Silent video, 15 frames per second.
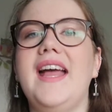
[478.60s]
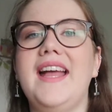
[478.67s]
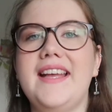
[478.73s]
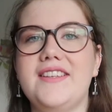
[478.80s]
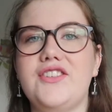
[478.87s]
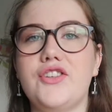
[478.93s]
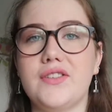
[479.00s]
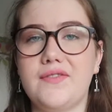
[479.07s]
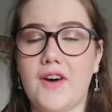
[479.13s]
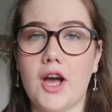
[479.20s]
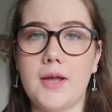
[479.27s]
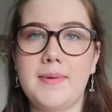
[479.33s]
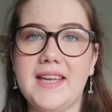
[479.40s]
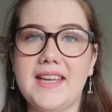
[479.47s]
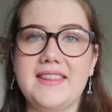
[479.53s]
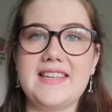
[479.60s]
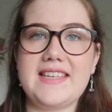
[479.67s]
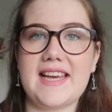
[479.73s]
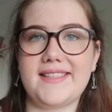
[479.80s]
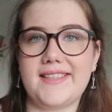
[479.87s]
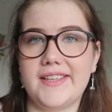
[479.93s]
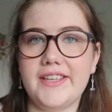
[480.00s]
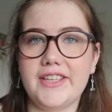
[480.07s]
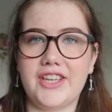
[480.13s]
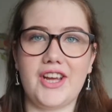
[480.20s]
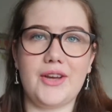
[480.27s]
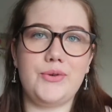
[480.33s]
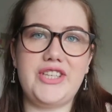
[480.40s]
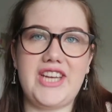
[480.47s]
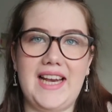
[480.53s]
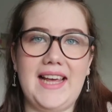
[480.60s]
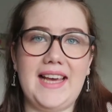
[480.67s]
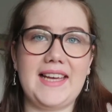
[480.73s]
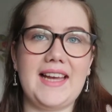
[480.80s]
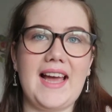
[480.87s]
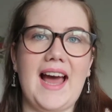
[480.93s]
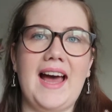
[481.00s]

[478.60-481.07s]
is just vibing in the desert, you know, chilling,